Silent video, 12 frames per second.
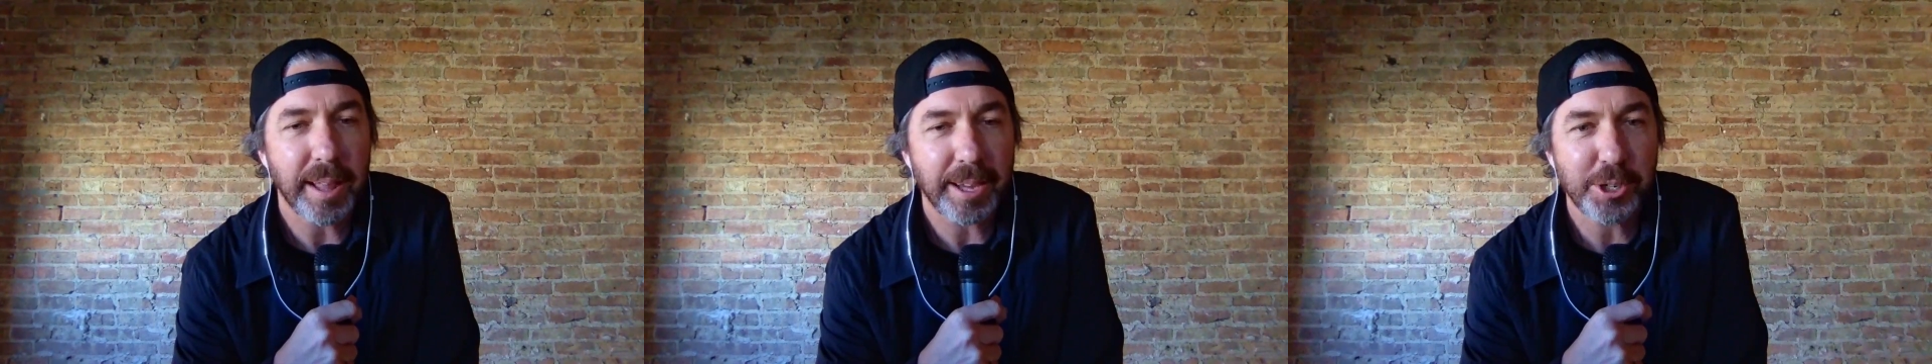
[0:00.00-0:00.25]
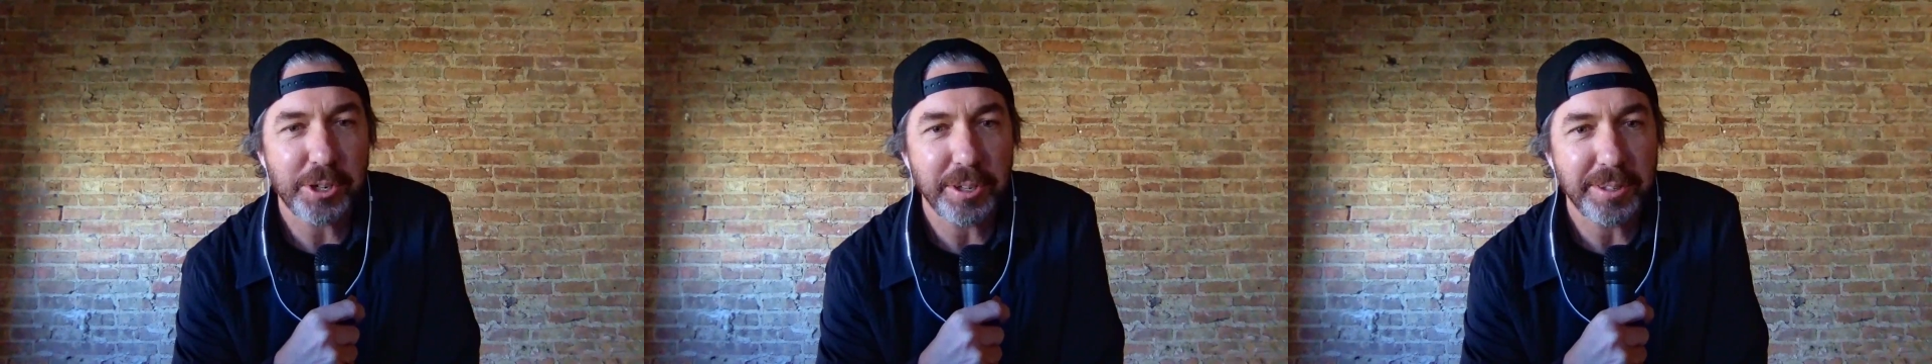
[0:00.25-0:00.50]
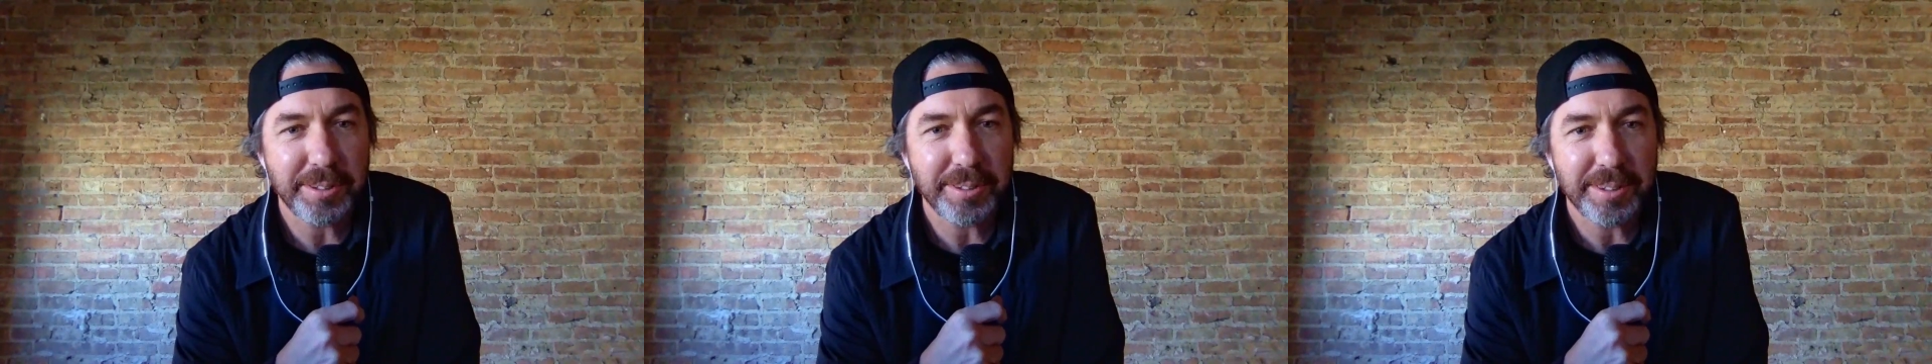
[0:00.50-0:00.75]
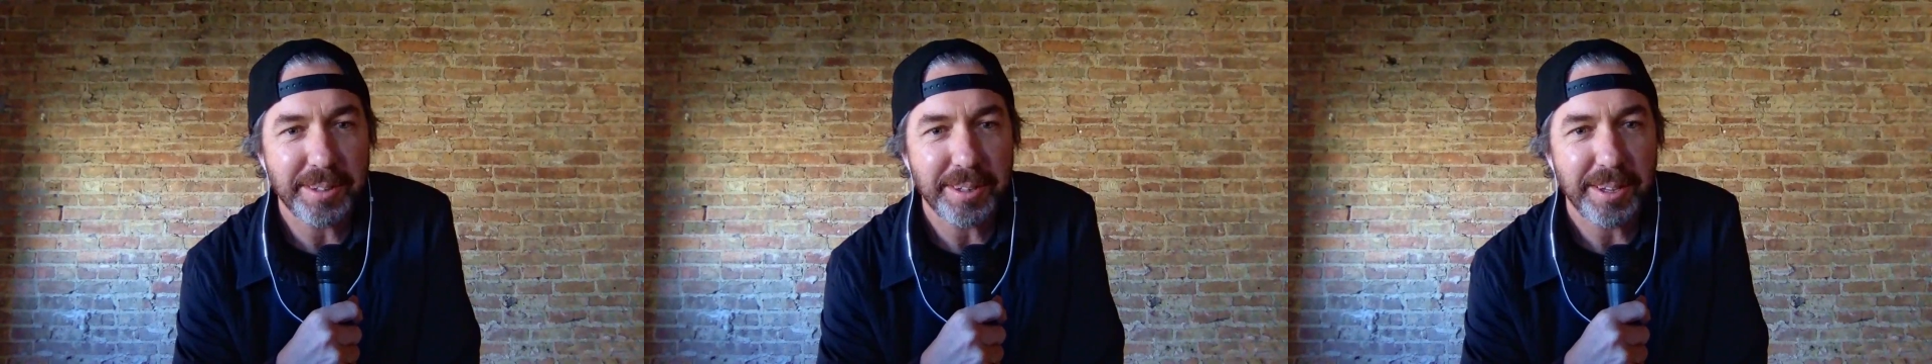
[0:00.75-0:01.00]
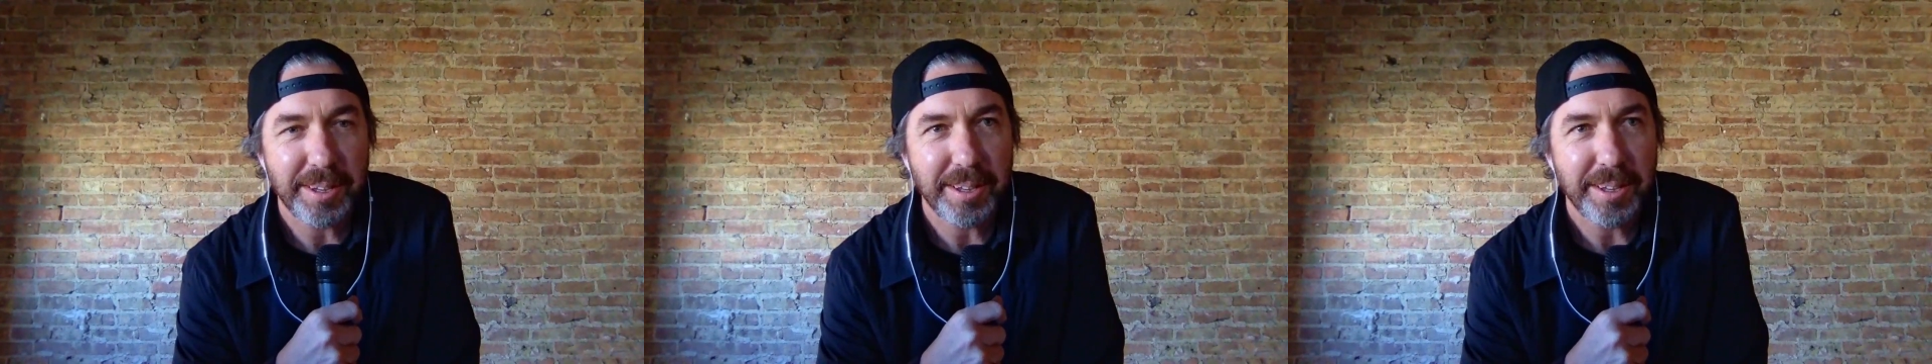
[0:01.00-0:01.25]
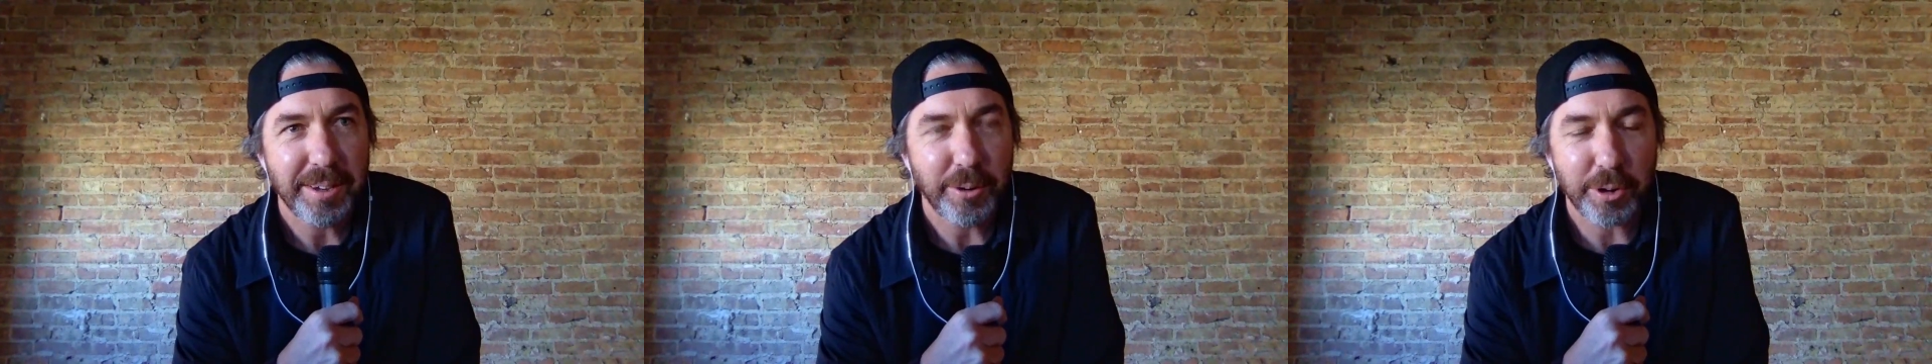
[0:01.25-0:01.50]
collection
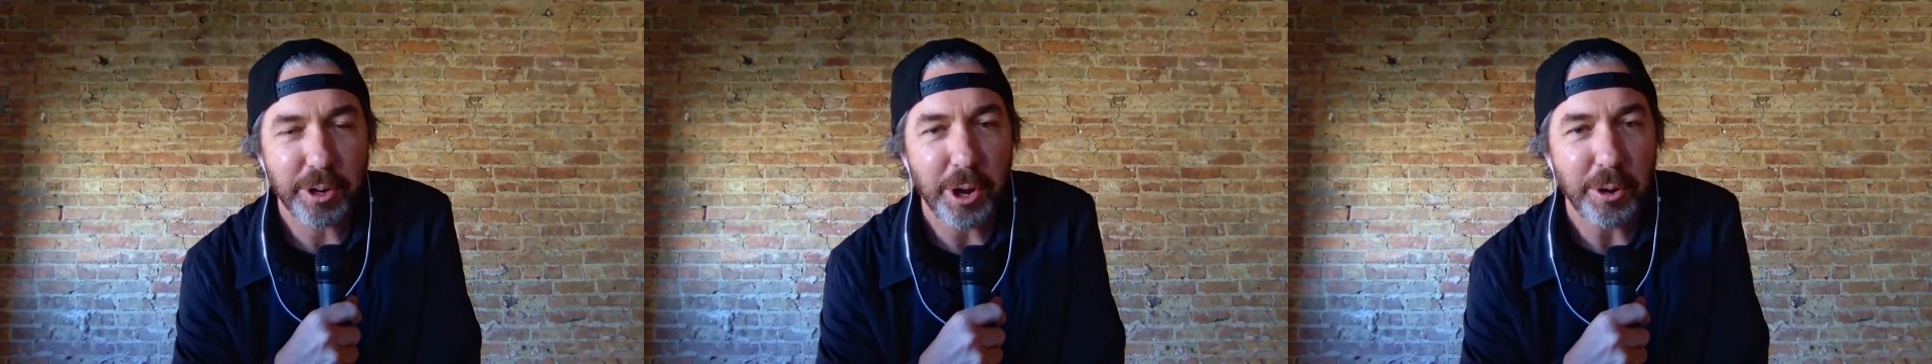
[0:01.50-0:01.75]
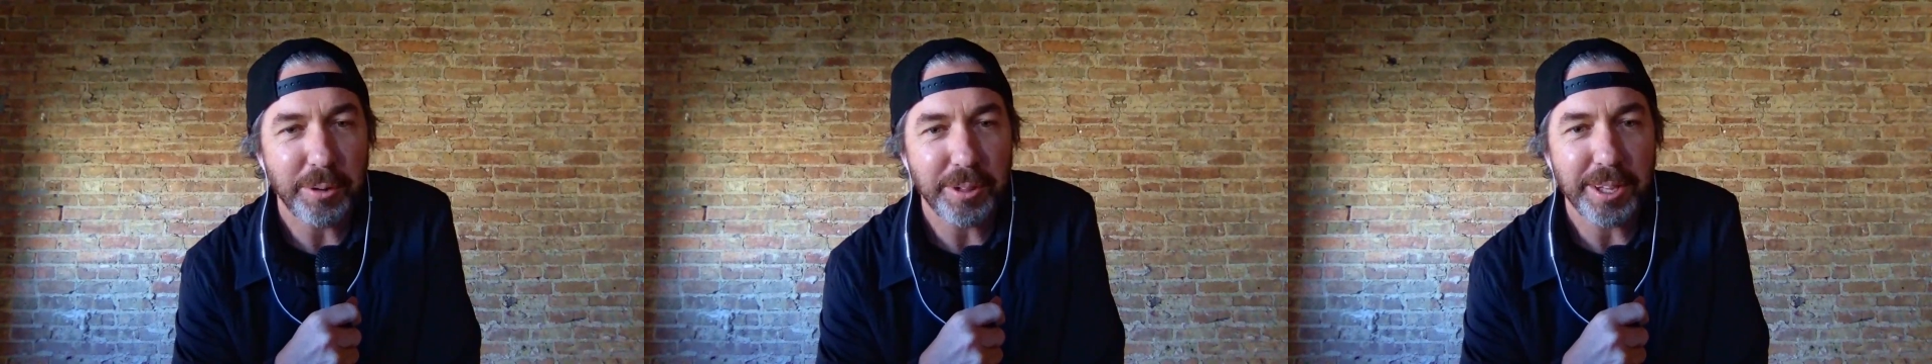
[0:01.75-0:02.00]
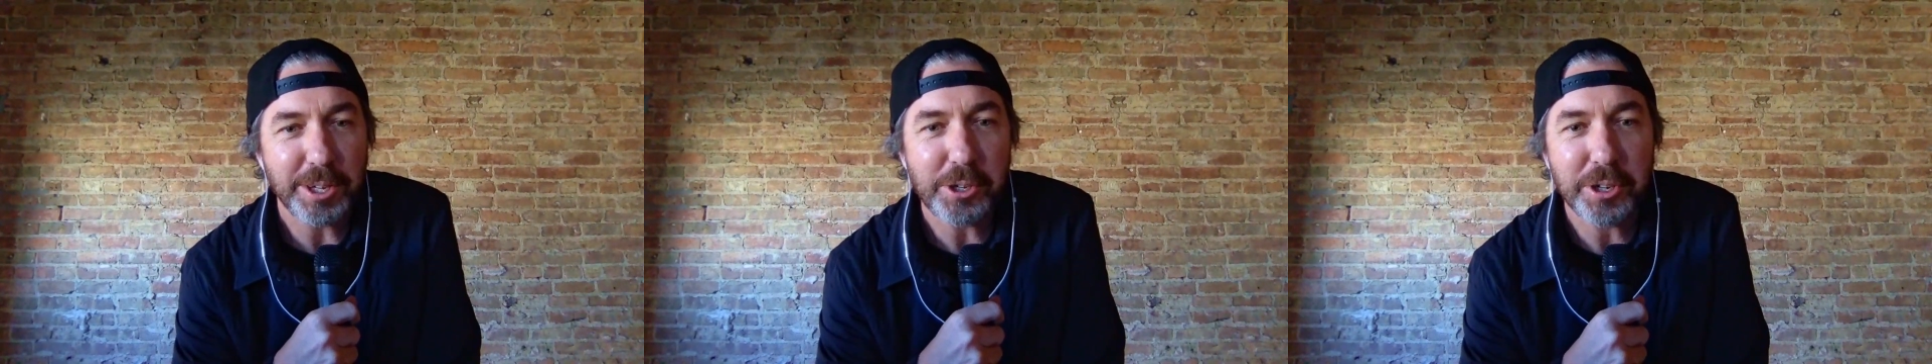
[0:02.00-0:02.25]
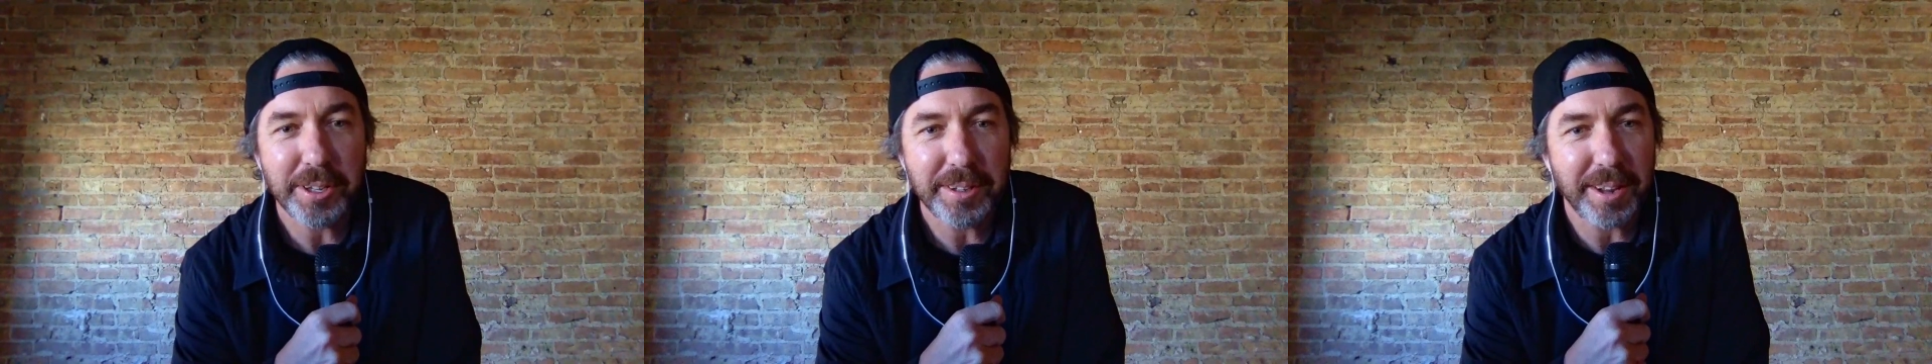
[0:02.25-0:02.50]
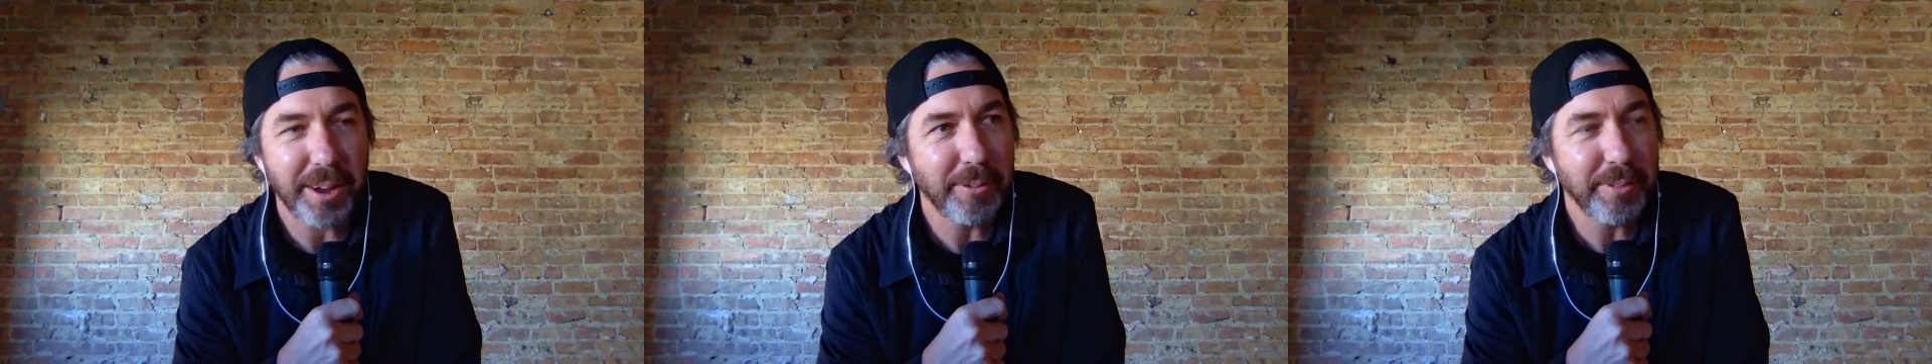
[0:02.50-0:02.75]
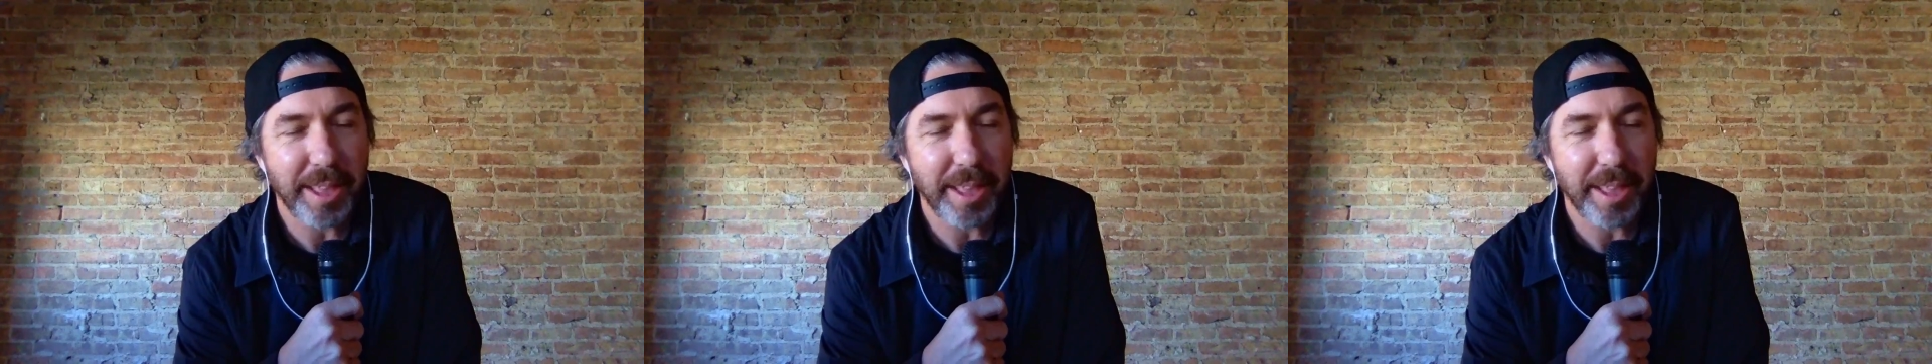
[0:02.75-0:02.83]
or coalition